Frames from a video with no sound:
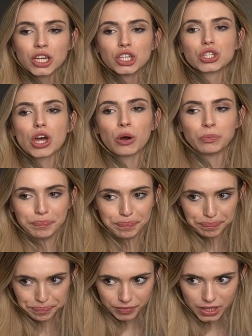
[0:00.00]
So,
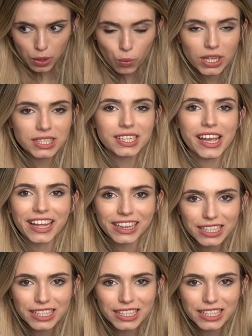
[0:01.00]
once again,